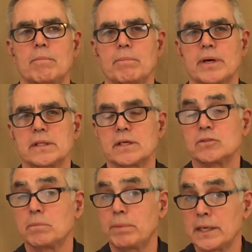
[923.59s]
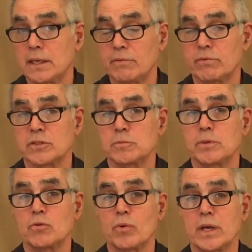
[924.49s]
But there's a big difference
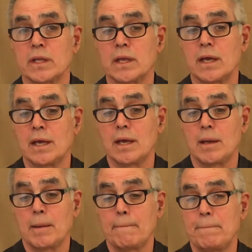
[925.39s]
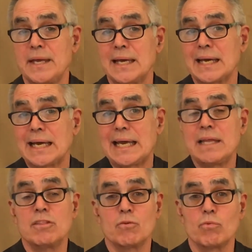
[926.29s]
between being
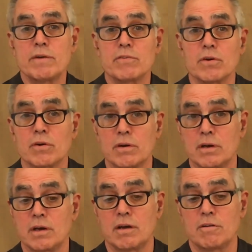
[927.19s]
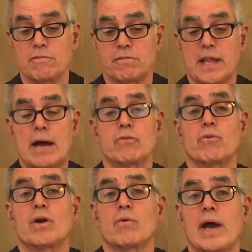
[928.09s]
in the river,
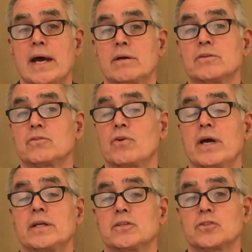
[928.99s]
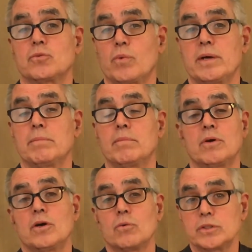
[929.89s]
floundering around, trying to swim,
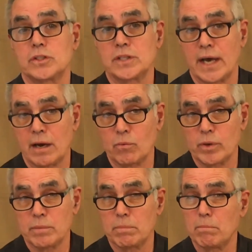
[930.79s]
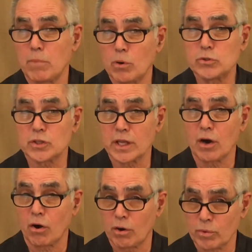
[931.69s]
which is how we mostly
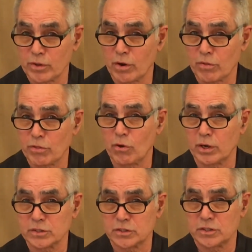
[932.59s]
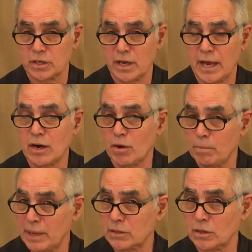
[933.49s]
are with our thoughts and our
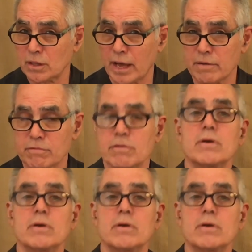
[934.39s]
mental life.